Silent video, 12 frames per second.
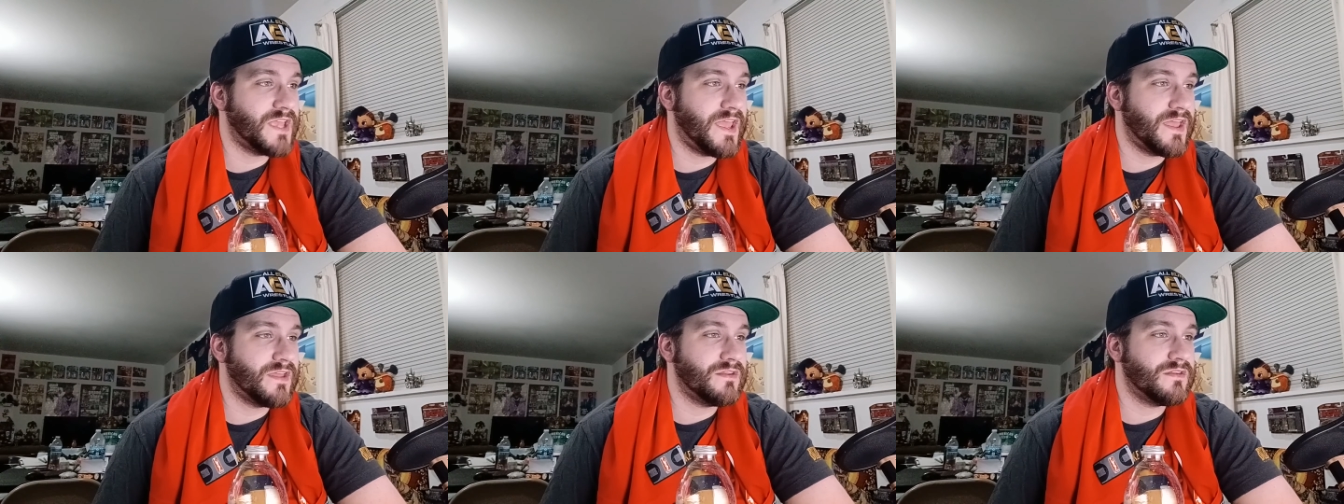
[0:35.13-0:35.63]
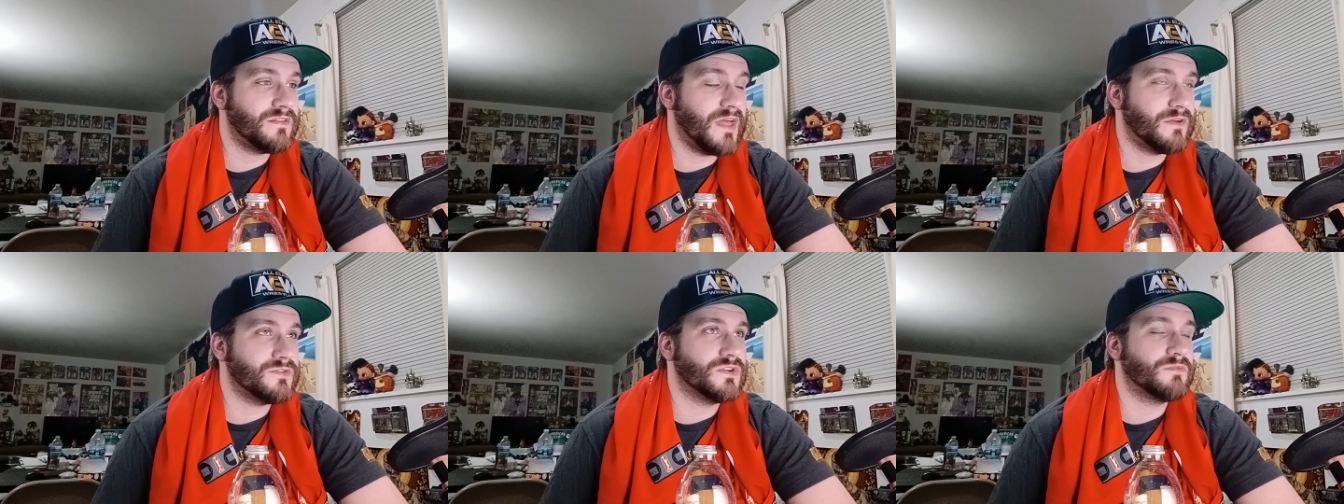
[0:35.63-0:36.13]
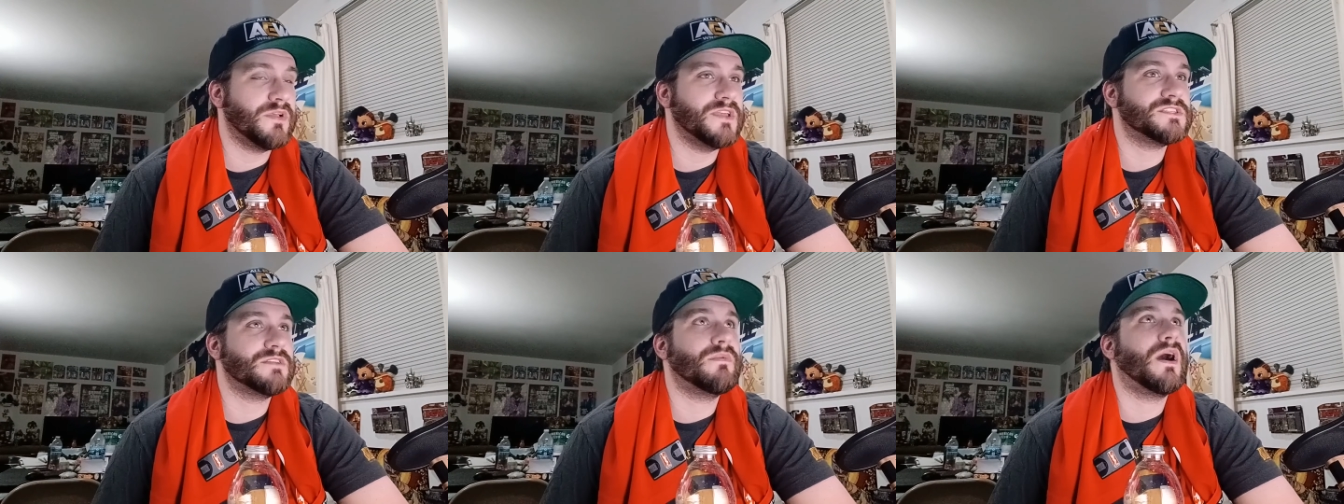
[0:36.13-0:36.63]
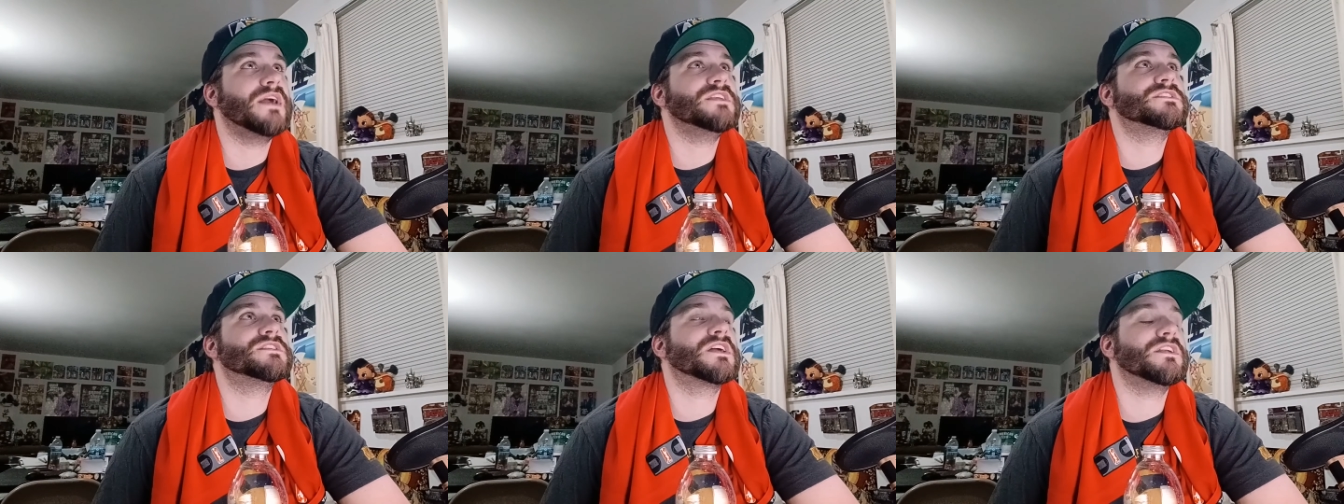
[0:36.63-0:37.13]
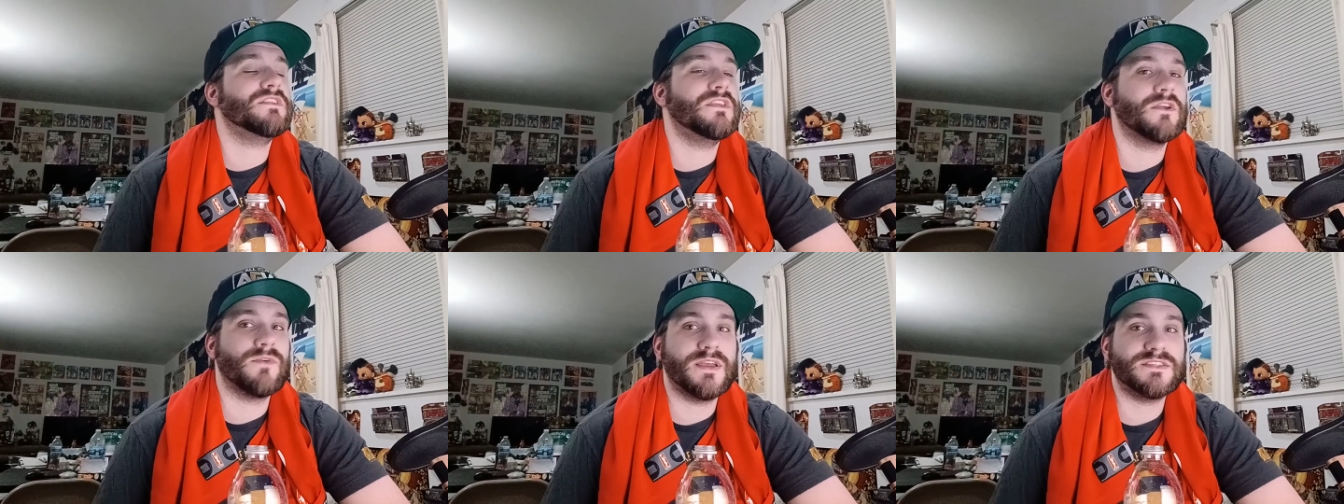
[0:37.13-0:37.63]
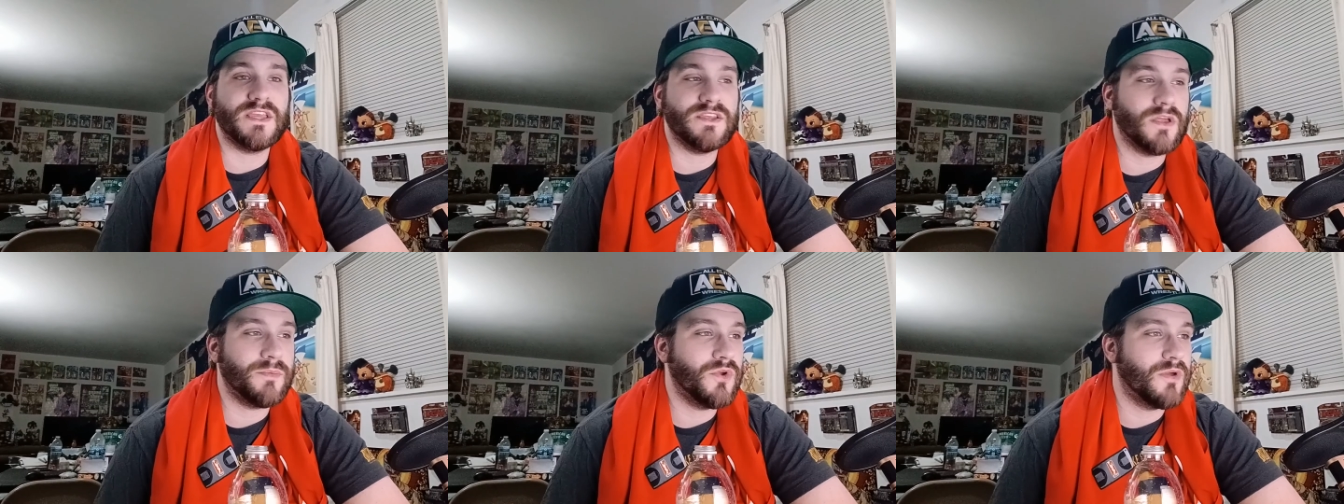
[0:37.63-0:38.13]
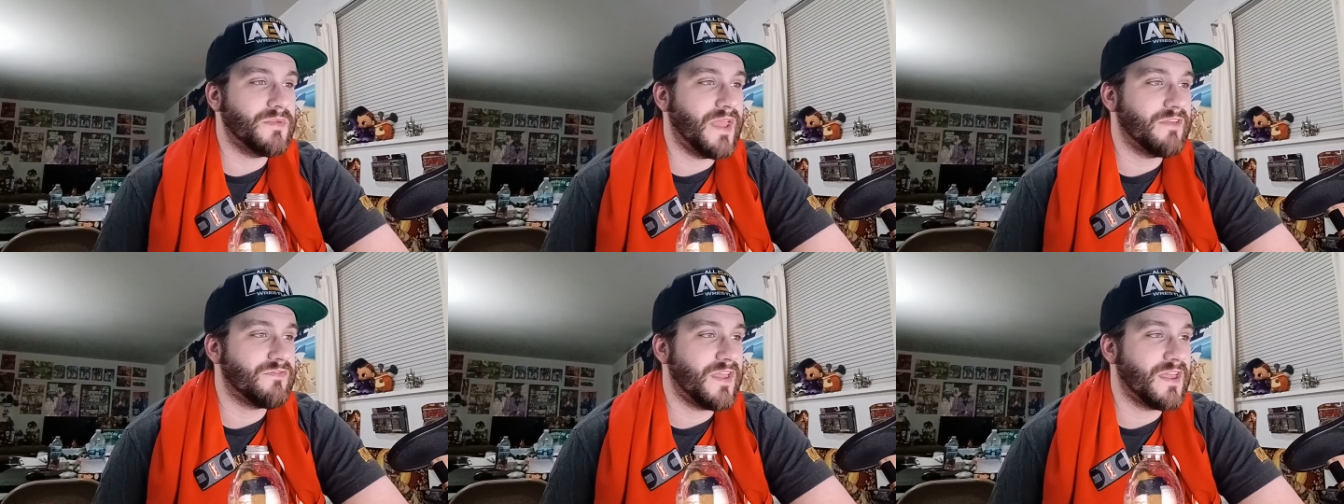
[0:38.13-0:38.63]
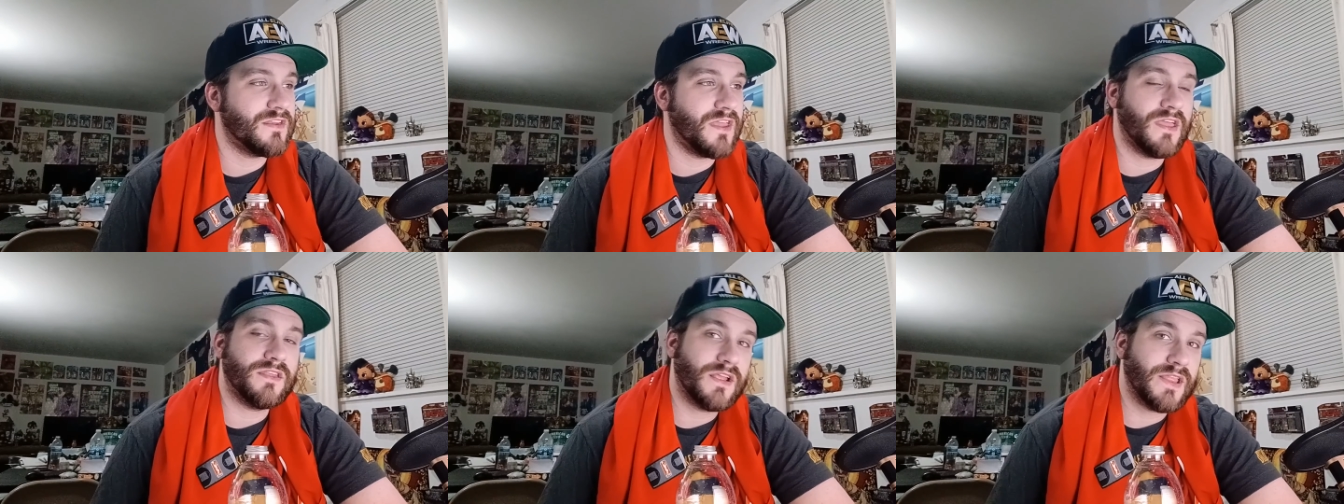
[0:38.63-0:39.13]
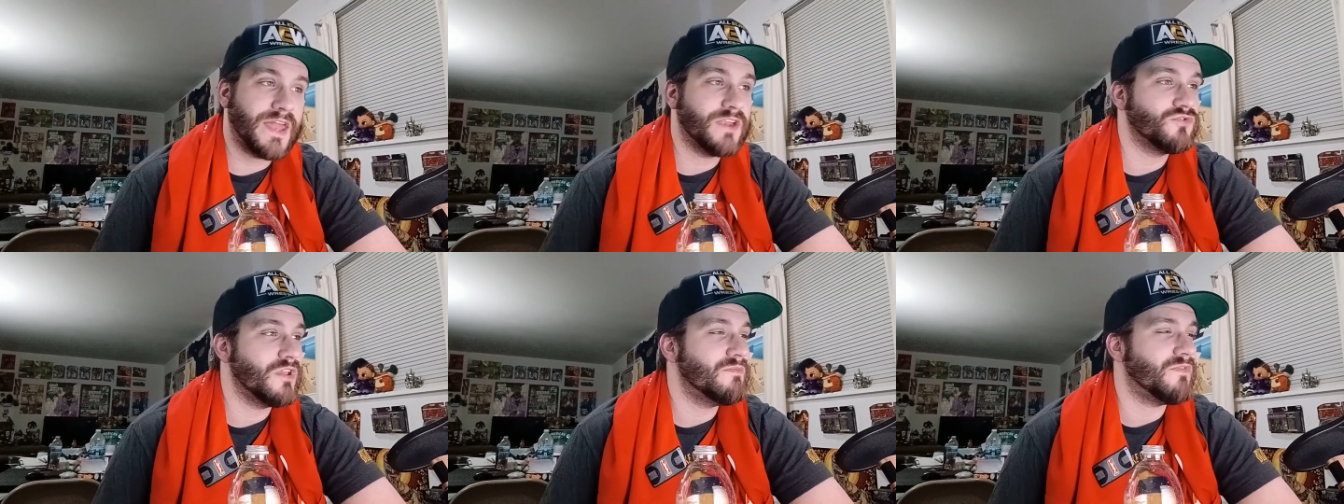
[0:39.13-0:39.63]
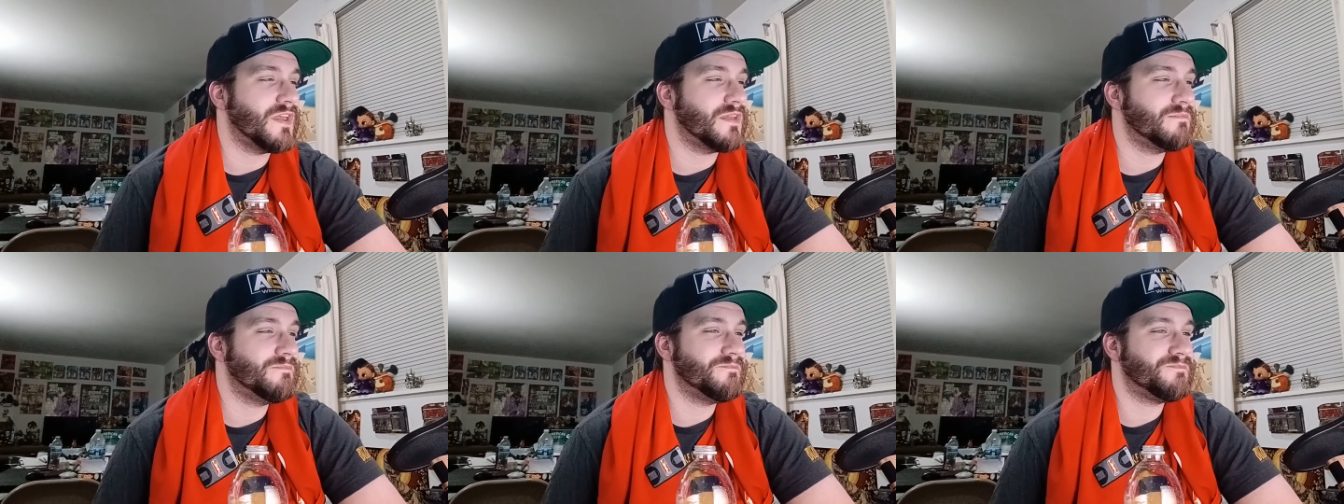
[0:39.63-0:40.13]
and that took place in my second year as a WNBA fan and Atlanta Dream fan.